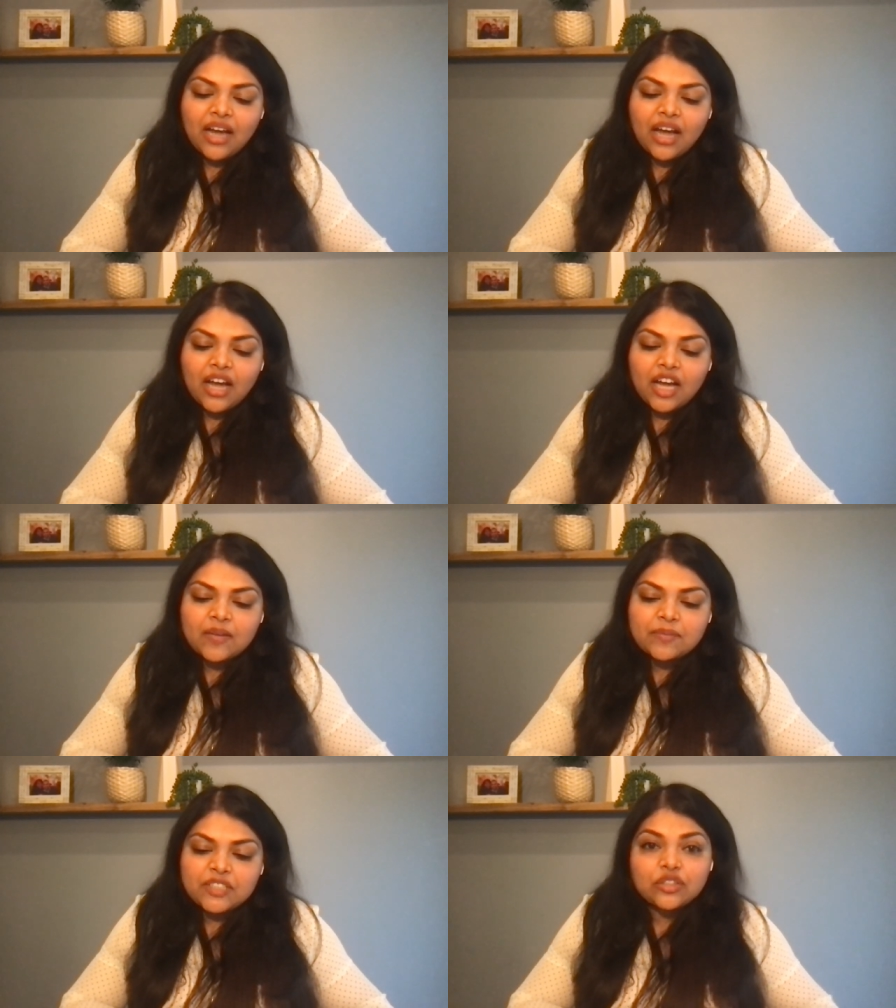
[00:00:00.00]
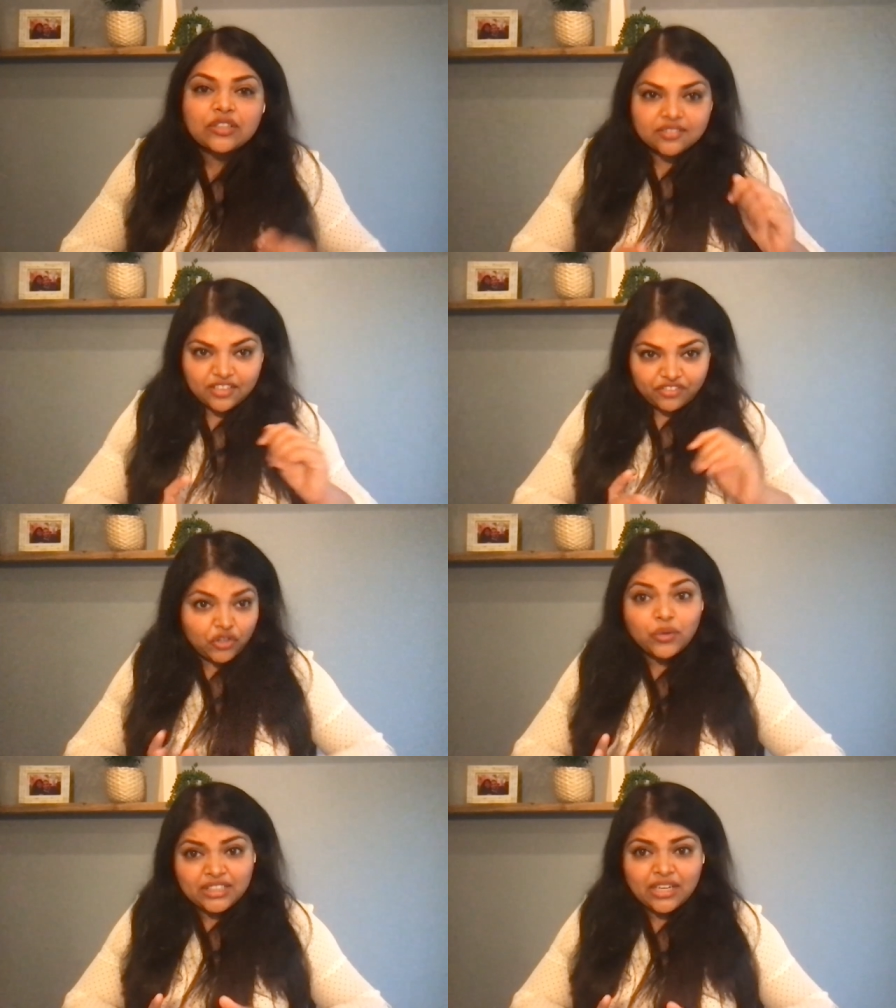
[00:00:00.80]
So if you're
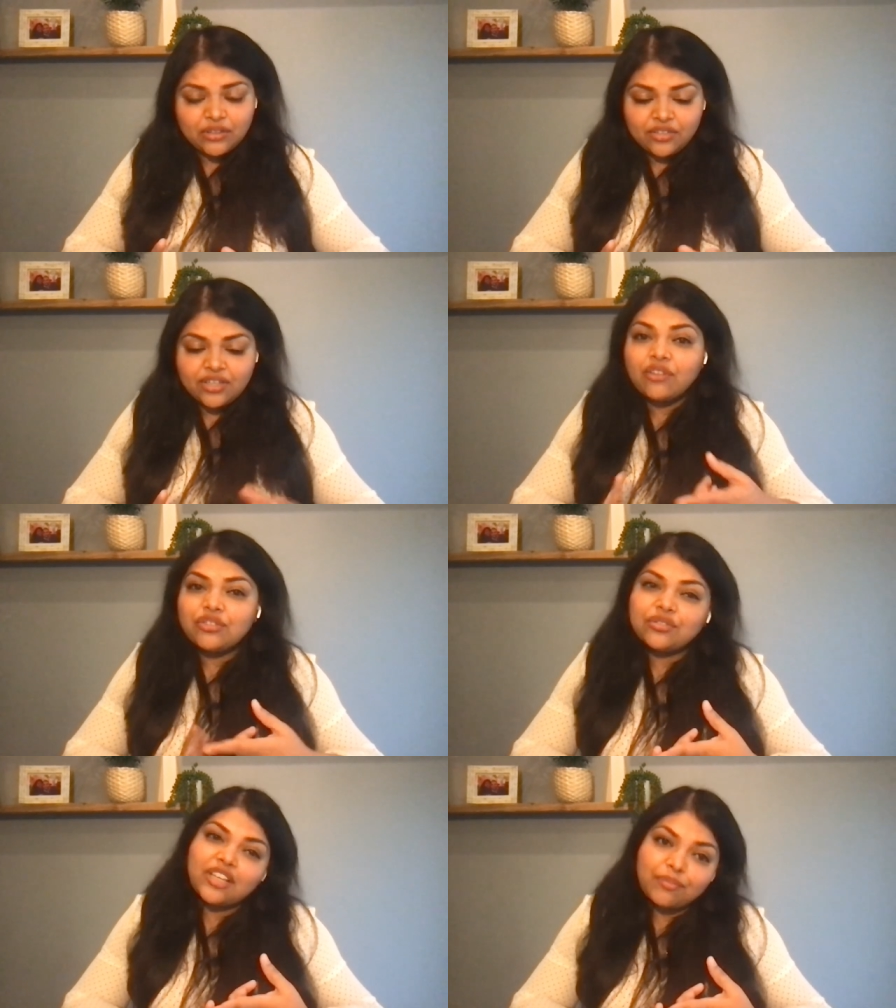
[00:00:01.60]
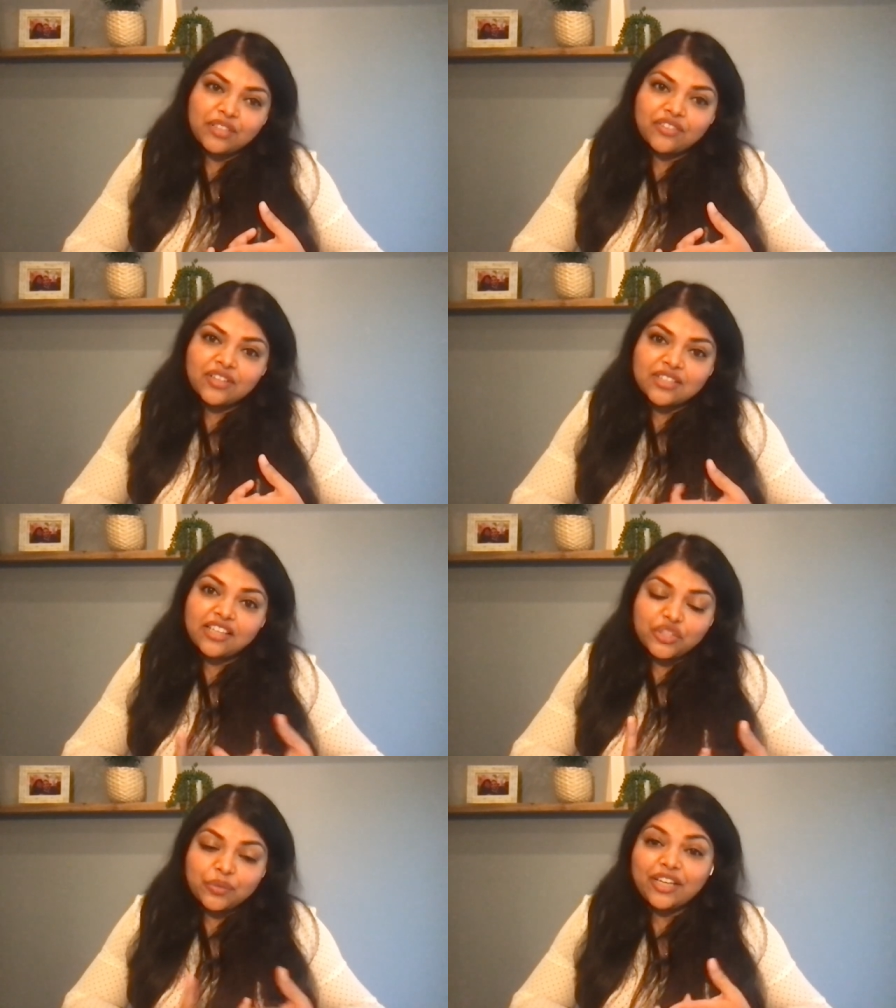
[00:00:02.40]
going down that route, do DMD first
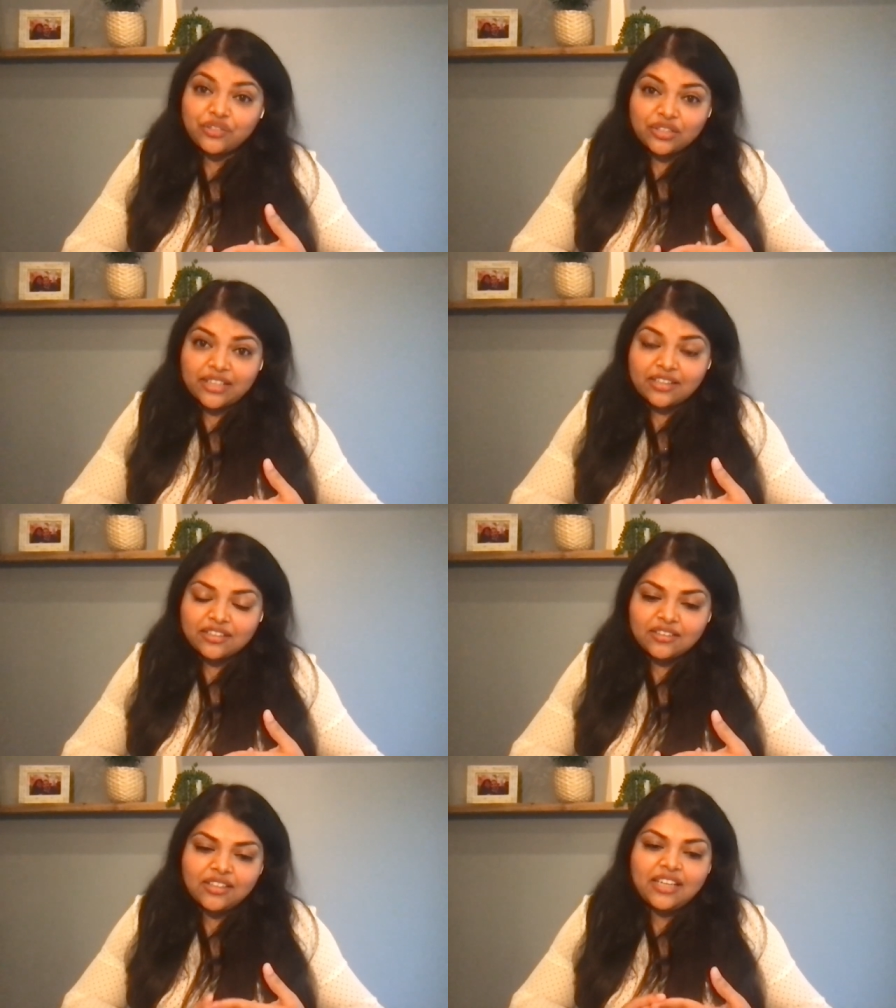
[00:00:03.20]
and then do AEGD later.